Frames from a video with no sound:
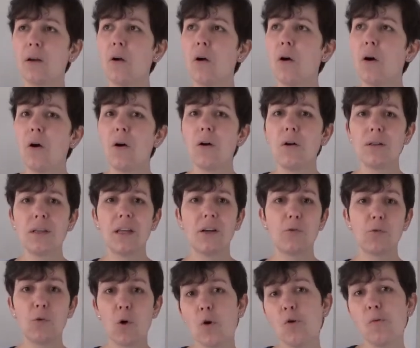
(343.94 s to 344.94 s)
all the
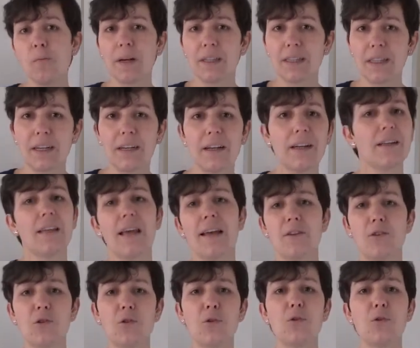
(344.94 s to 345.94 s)
raw material that
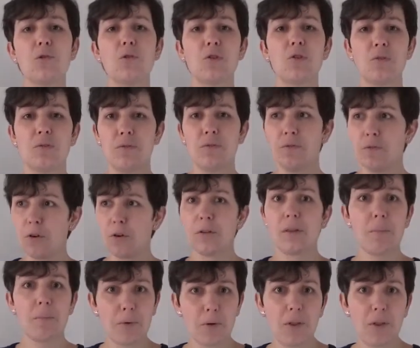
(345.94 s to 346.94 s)
you use for the
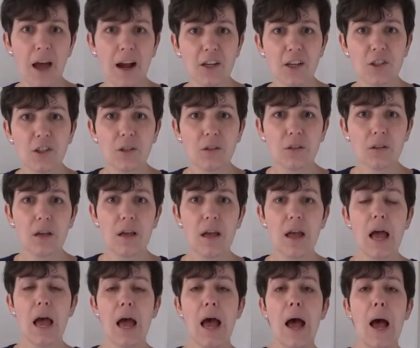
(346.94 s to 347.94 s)
production.
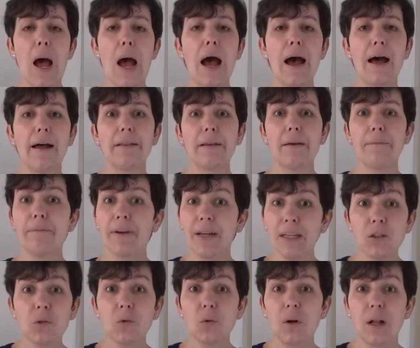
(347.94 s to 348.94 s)
And
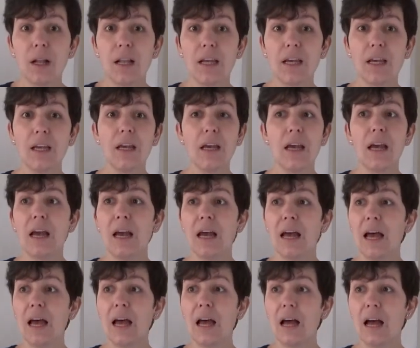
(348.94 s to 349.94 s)
eventually
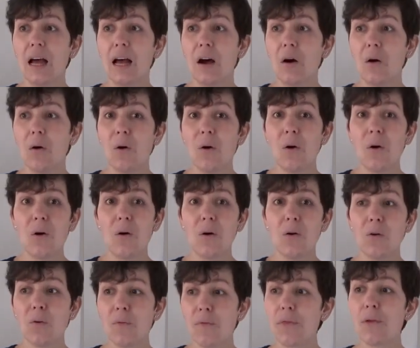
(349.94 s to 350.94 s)
all
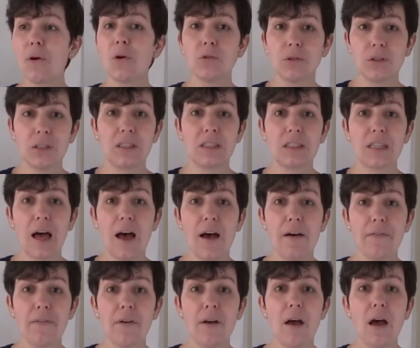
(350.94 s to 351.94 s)
of those stuff
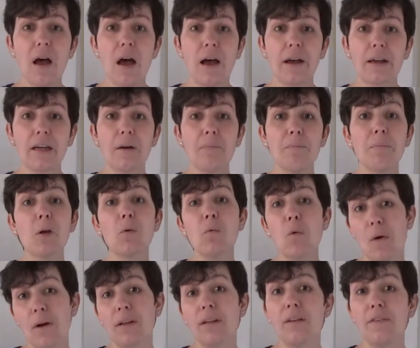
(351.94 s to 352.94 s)
can be
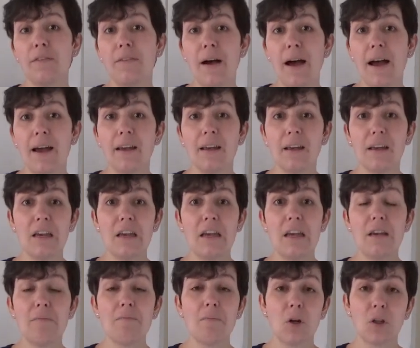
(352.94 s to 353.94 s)
quantified
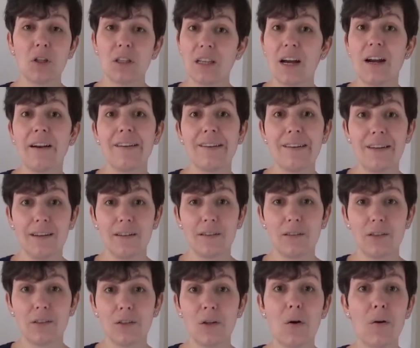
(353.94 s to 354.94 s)
in monetary terms.
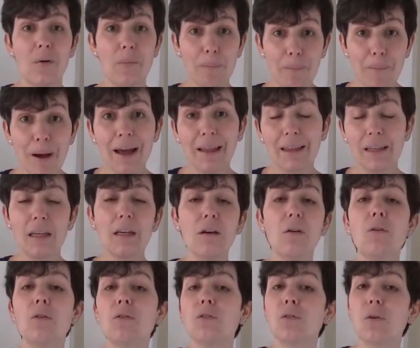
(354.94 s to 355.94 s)
So money
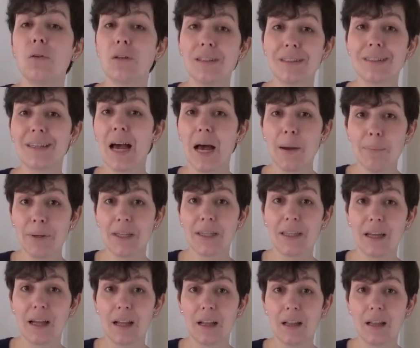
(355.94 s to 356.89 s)
also is capital.